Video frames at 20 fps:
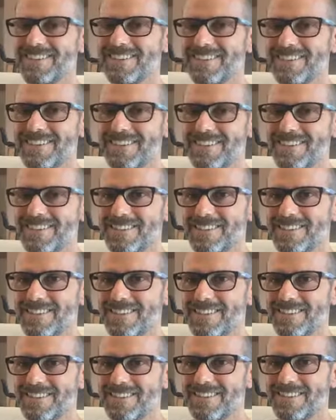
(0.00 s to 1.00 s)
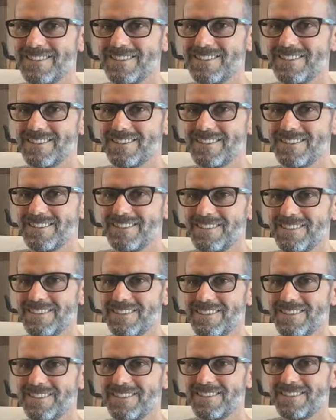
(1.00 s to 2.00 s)

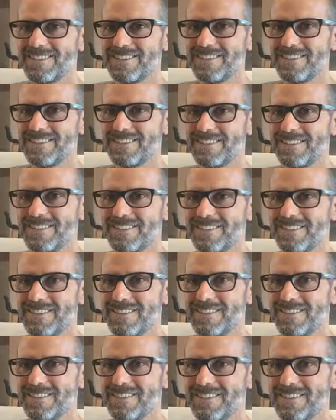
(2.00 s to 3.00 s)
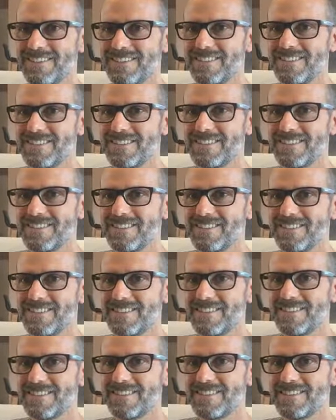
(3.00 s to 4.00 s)

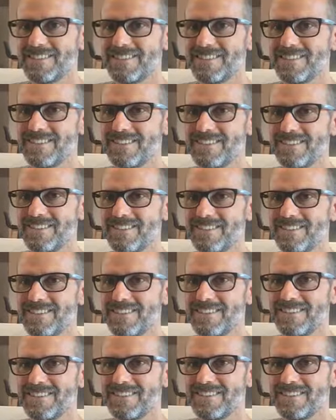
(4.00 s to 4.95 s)
No words are spoken by the person on screen.